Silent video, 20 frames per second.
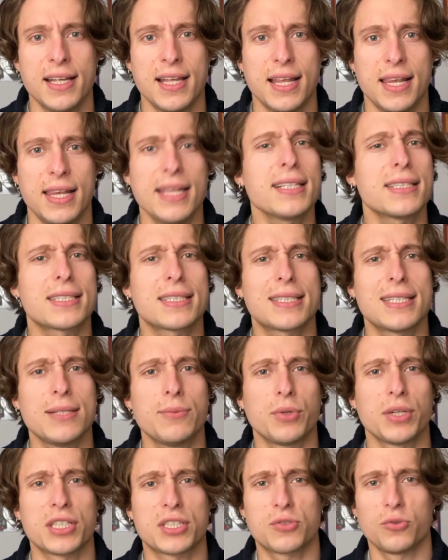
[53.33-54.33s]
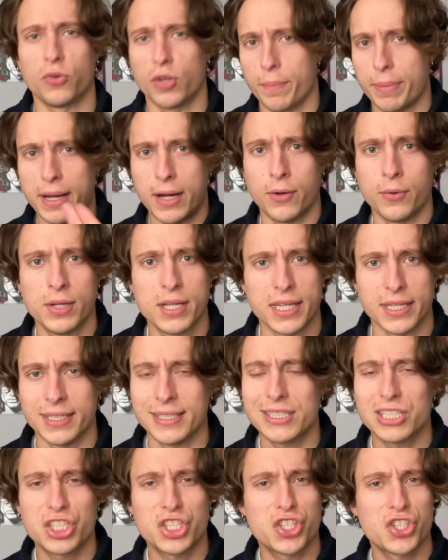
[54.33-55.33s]
Let's see what it's all about.
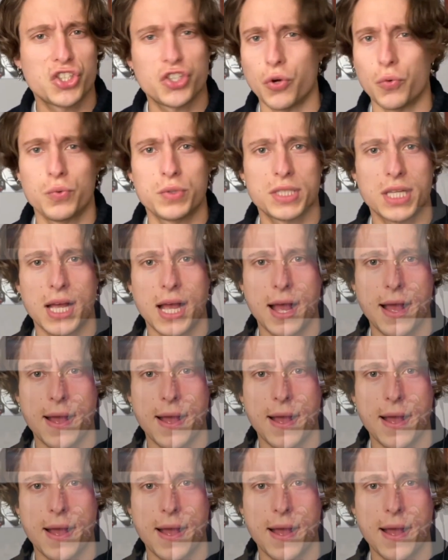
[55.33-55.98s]
It's showtime.